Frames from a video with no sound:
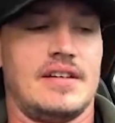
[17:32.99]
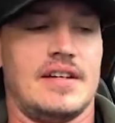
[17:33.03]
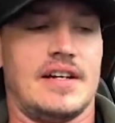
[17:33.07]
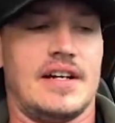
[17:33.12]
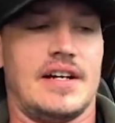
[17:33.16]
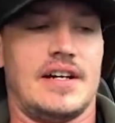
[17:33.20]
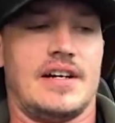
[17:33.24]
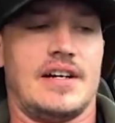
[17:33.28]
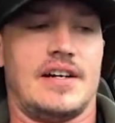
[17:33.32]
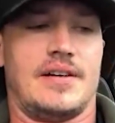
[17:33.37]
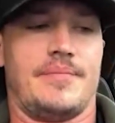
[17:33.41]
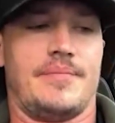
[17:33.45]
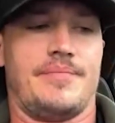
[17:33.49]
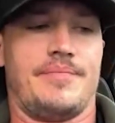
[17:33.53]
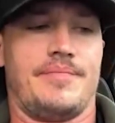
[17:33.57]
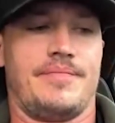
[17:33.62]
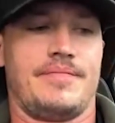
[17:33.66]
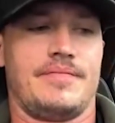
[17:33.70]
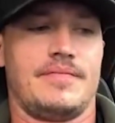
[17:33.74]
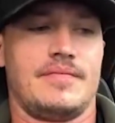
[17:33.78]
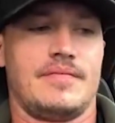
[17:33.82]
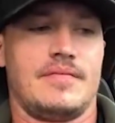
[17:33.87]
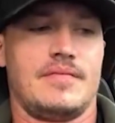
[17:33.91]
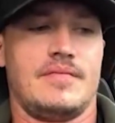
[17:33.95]
Um,
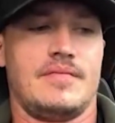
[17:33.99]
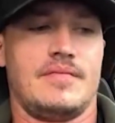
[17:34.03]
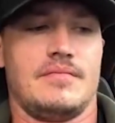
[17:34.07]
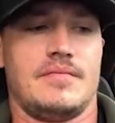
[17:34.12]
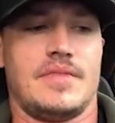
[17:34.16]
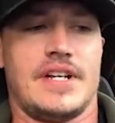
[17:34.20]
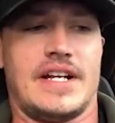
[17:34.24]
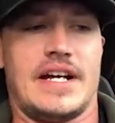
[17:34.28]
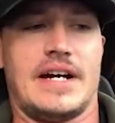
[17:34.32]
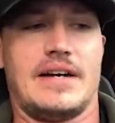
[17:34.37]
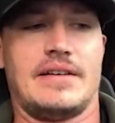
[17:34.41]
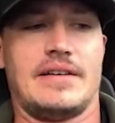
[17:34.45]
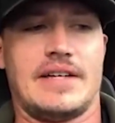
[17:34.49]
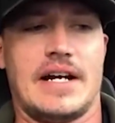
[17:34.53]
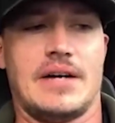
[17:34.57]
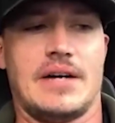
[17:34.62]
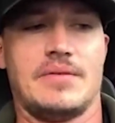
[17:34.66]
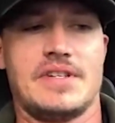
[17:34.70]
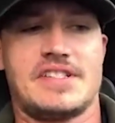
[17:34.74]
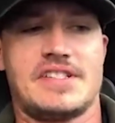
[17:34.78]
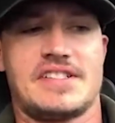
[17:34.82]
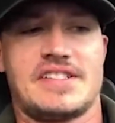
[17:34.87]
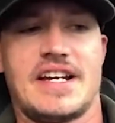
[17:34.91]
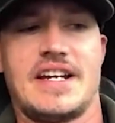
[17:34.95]
but I, I
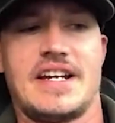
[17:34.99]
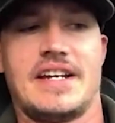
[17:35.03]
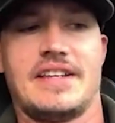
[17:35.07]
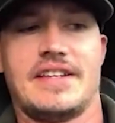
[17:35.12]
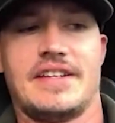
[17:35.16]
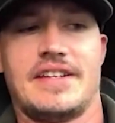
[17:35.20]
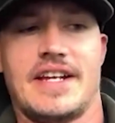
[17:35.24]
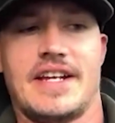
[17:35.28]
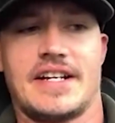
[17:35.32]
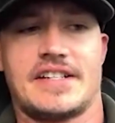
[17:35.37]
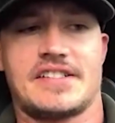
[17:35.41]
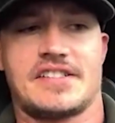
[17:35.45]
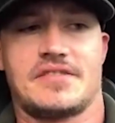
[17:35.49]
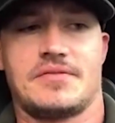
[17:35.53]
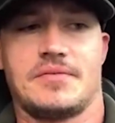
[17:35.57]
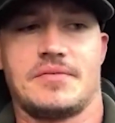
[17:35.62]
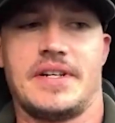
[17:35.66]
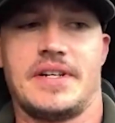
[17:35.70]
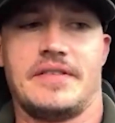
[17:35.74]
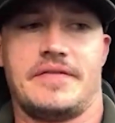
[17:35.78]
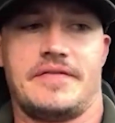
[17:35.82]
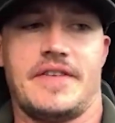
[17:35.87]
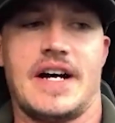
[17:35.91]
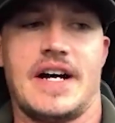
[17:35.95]
would say in the next
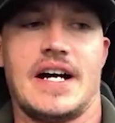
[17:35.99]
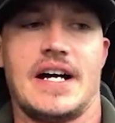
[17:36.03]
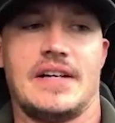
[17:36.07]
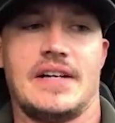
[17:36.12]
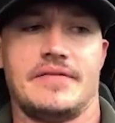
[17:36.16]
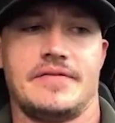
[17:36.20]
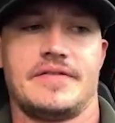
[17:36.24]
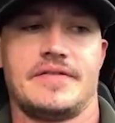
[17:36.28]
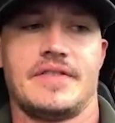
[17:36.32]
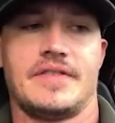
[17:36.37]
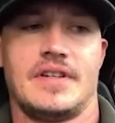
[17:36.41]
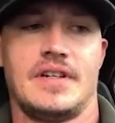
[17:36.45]
three to five,